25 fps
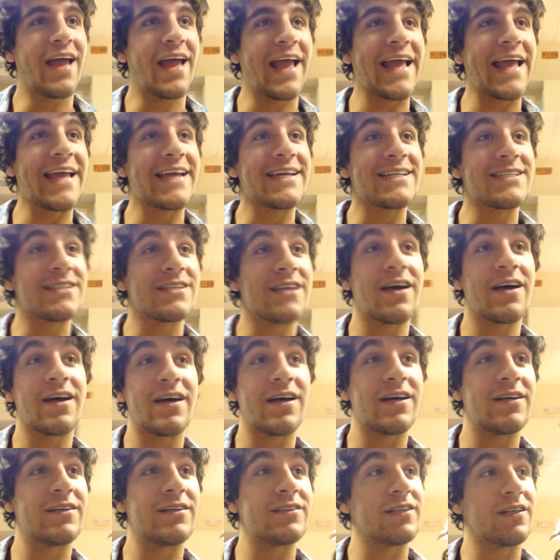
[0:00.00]
And
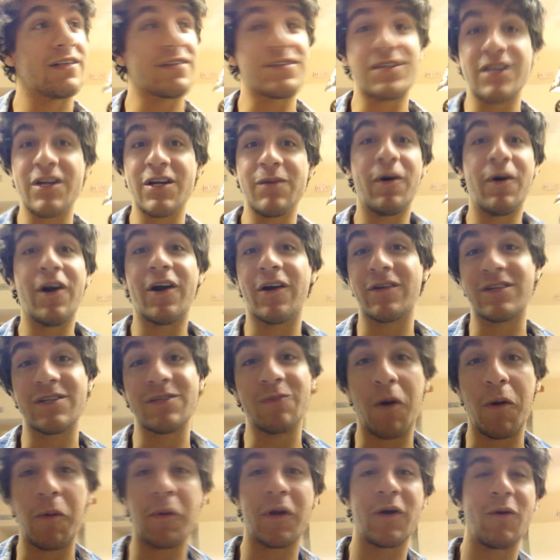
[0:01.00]
uh, I'll see you tomorrow.
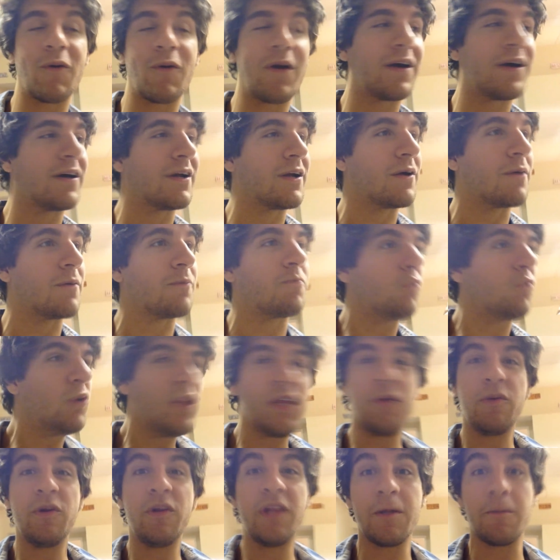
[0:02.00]
Tomorrow we're going on a
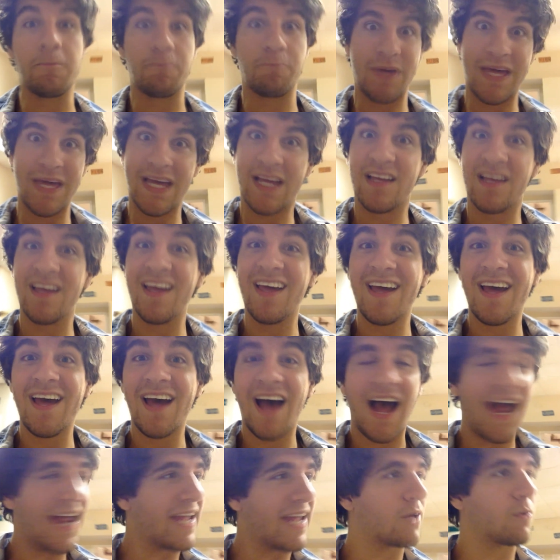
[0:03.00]
really, really big
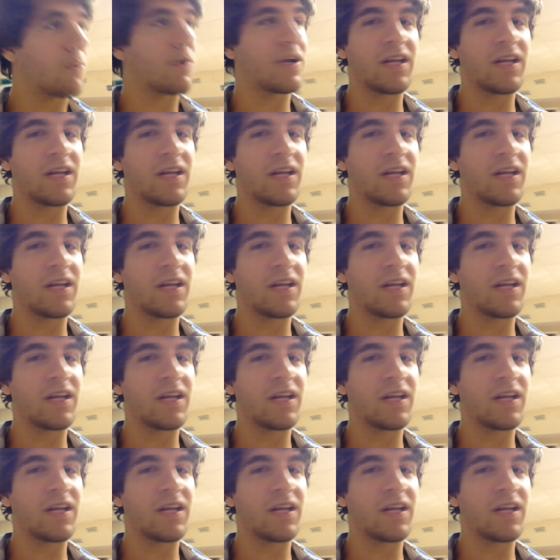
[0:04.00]
hike.